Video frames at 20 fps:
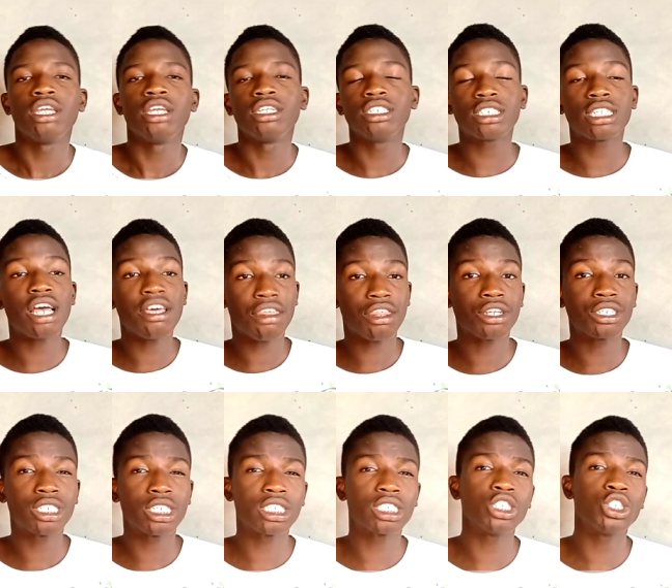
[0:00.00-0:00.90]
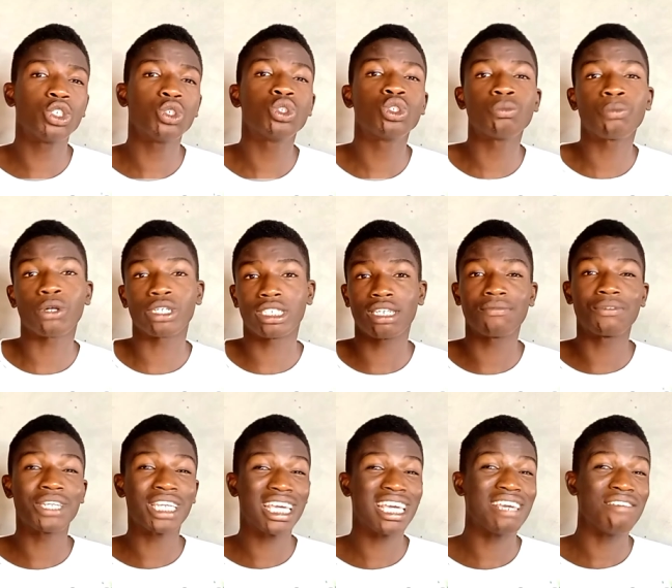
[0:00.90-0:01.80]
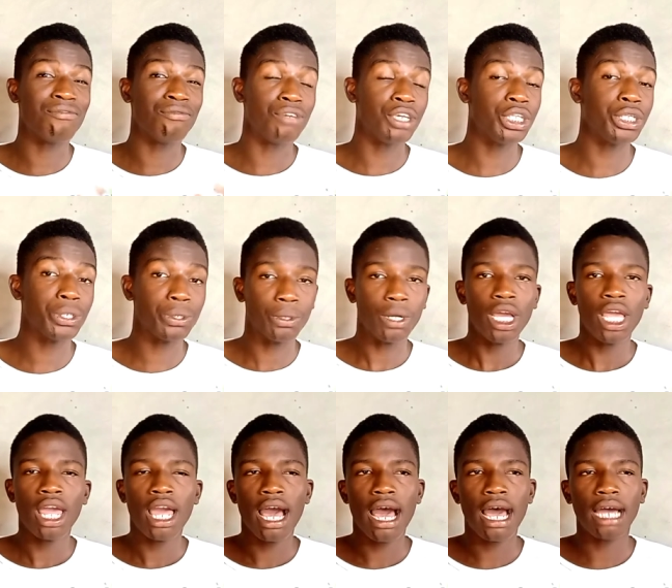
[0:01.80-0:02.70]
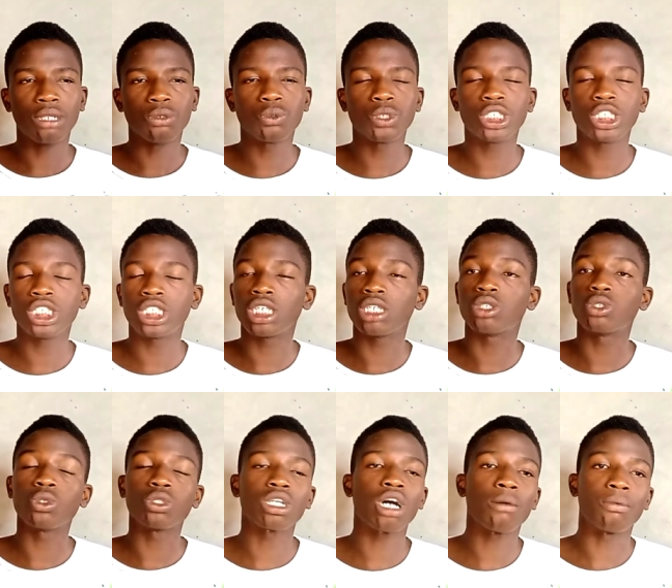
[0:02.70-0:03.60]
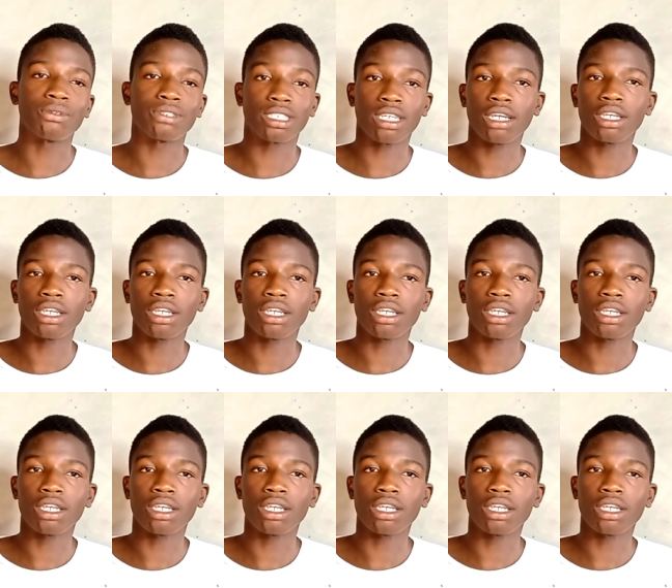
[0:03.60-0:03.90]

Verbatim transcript: the Insta360 shoot 2.7K video, and which is a total buzzer.